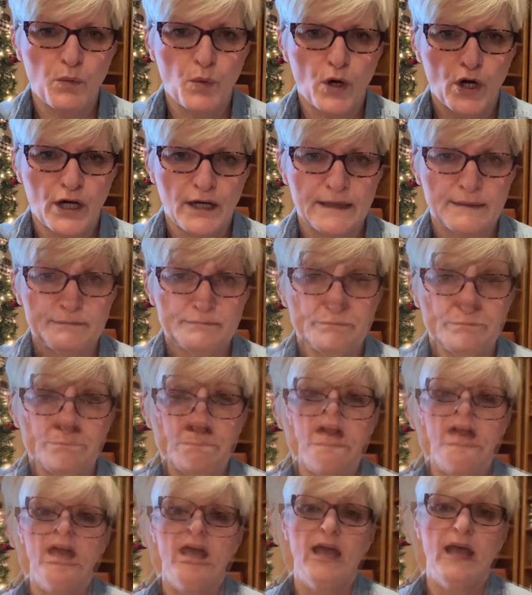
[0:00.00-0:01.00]
work.
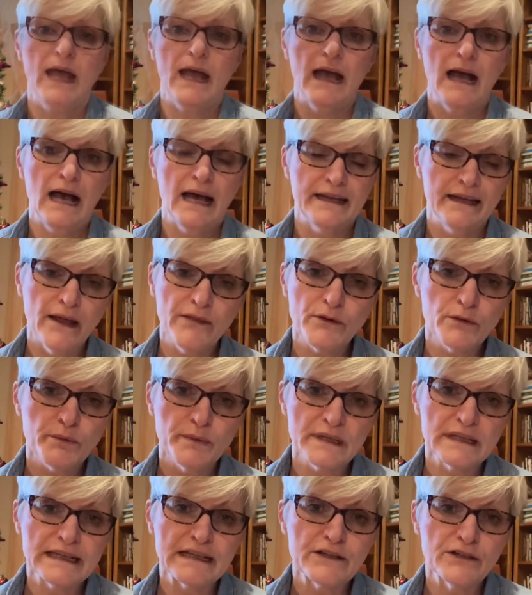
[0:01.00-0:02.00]
Another
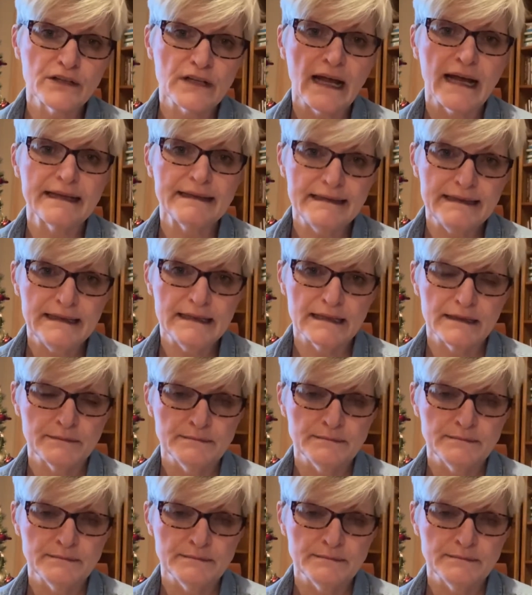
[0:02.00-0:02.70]
really good idea